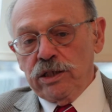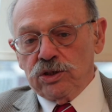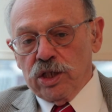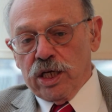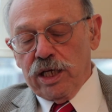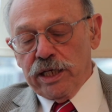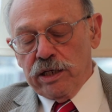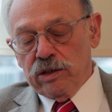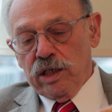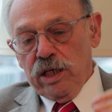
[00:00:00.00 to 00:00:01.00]
sticking
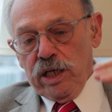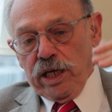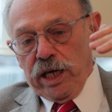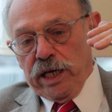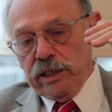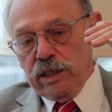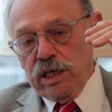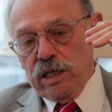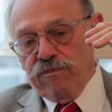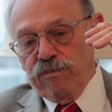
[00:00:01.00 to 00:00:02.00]
out, and
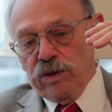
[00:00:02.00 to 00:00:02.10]
the